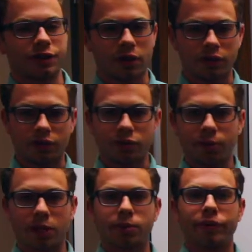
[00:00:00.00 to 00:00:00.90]
are also
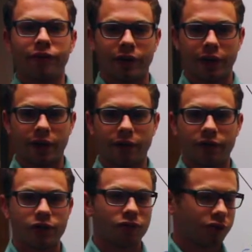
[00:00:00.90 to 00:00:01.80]
responsible for their
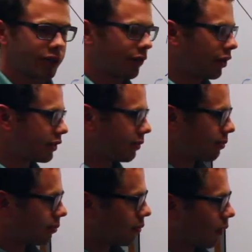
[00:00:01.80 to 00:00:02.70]
individual receivers.
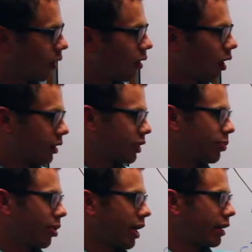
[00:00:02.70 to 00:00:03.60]
On this
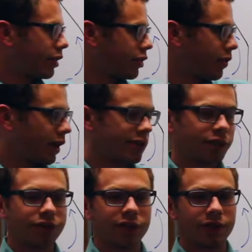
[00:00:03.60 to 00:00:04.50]
play, the 2 outside
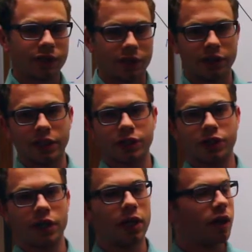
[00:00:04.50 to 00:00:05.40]
receivers are
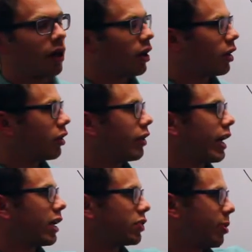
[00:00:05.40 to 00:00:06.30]
essentially clearing
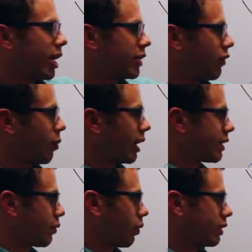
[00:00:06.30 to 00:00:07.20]
out space for
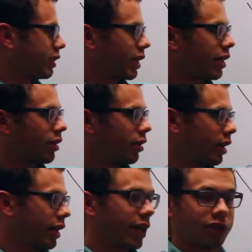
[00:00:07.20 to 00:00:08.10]
Mixon once he
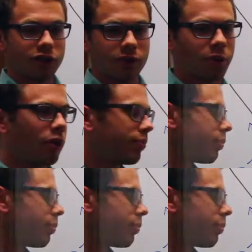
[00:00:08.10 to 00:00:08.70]
catches the ball.